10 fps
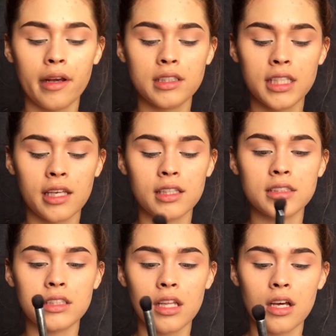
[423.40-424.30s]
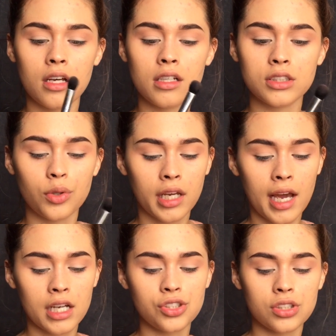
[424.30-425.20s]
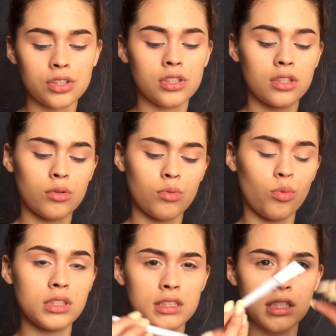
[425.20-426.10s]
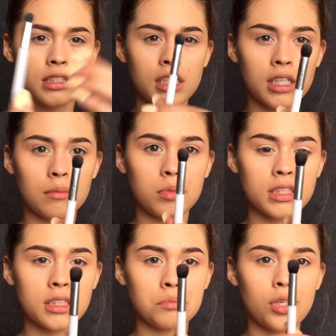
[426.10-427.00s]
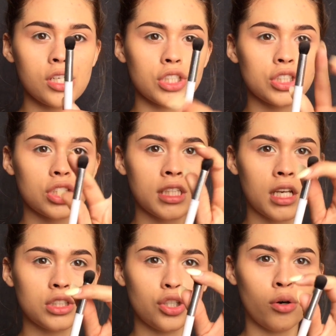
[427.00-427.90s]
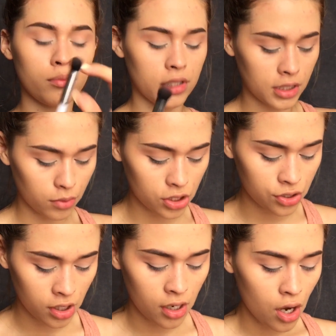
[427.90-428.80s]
going to take this Sonia Kashuk 116 blending brush. It's just like a dome blending brush.